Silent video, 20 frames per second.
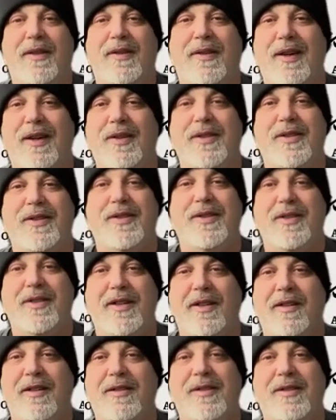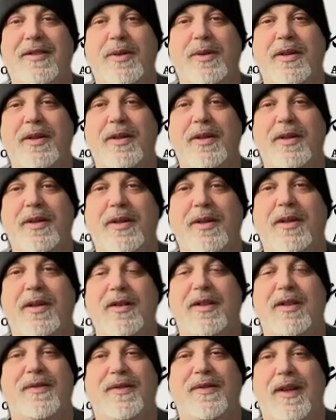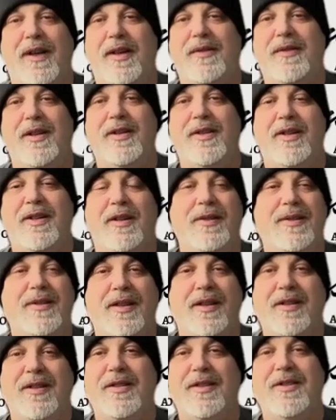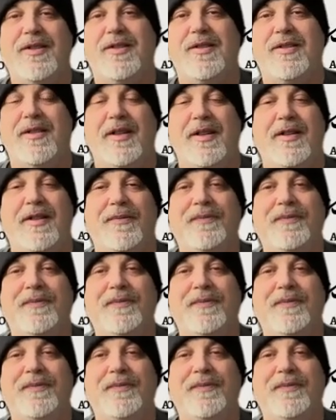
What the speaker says: if not thousands of dollars for just 5 years ago, 10 years.